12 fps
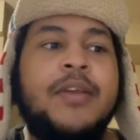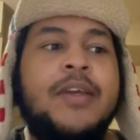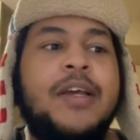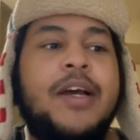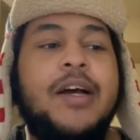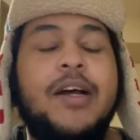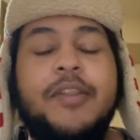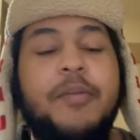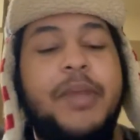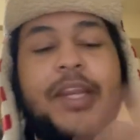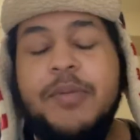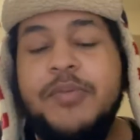The
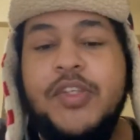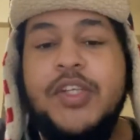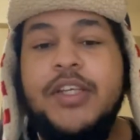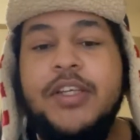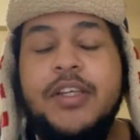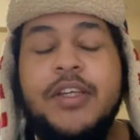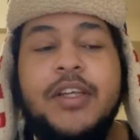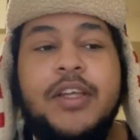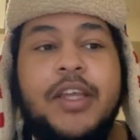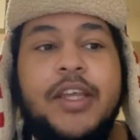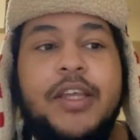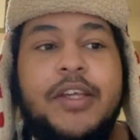main MC
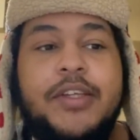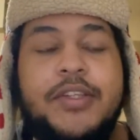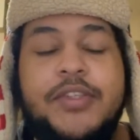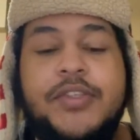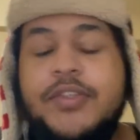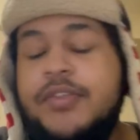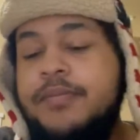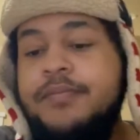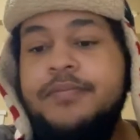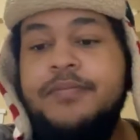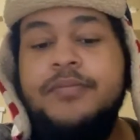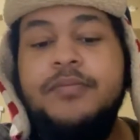is
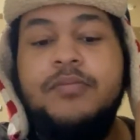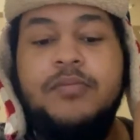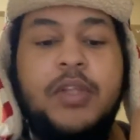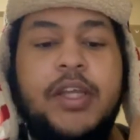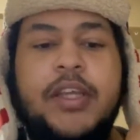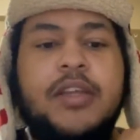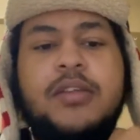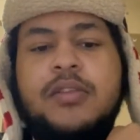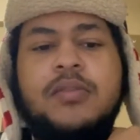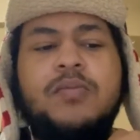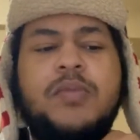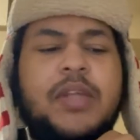like,
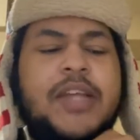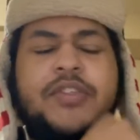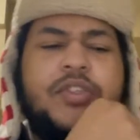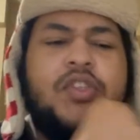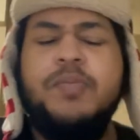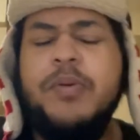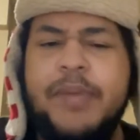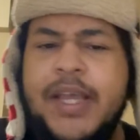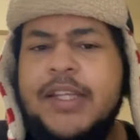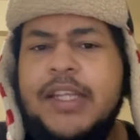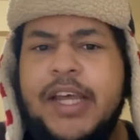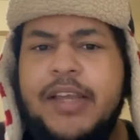has a super
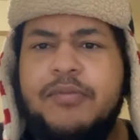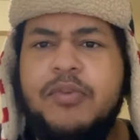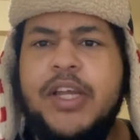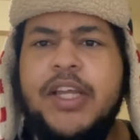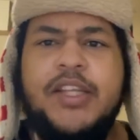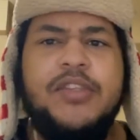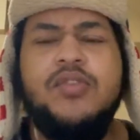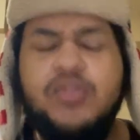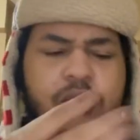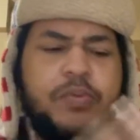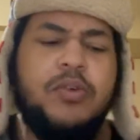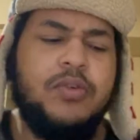bad life, right?
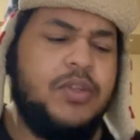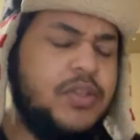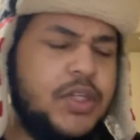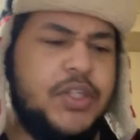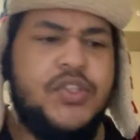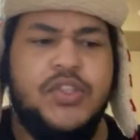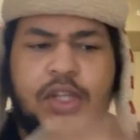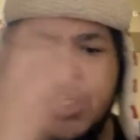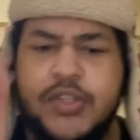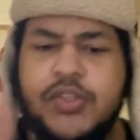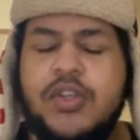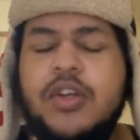It
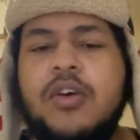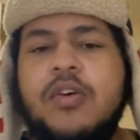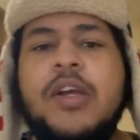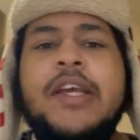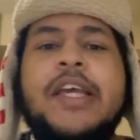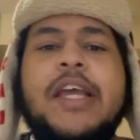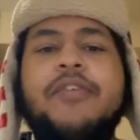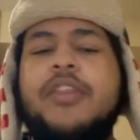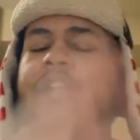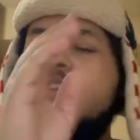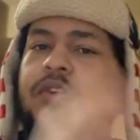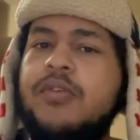sucks, you know,
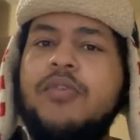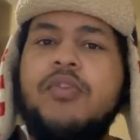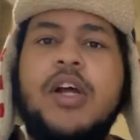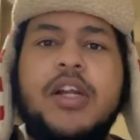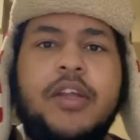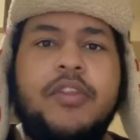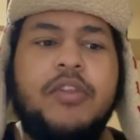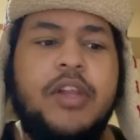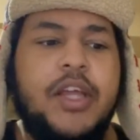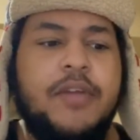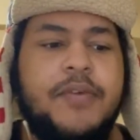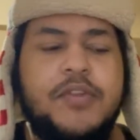everything's going wrong in their
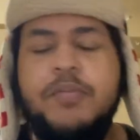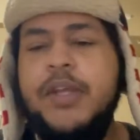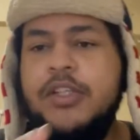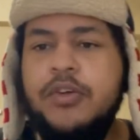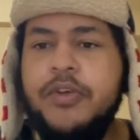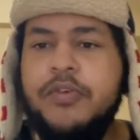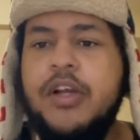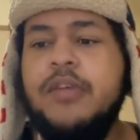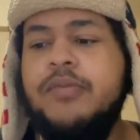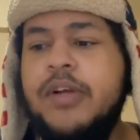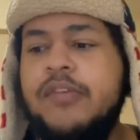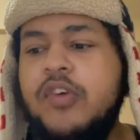life. It's been going wrong
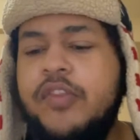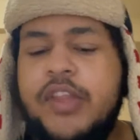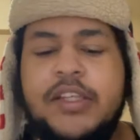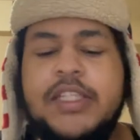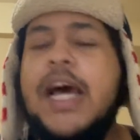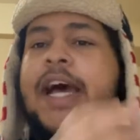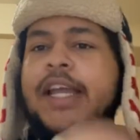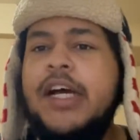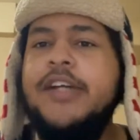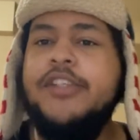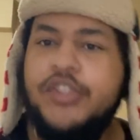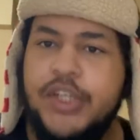forever, and they die
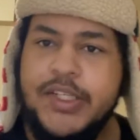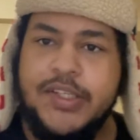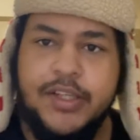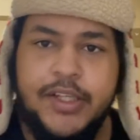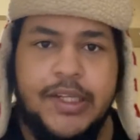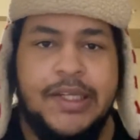unjustly.